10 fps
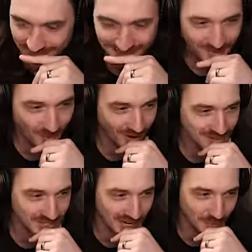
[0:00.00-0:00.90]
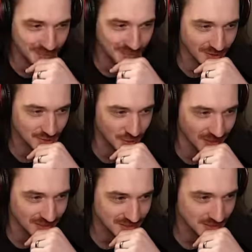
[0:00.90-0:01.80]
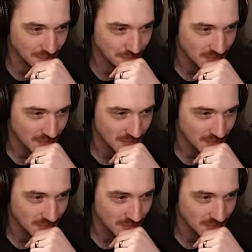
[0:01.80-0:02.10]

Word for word: What, chat, what's in those crates?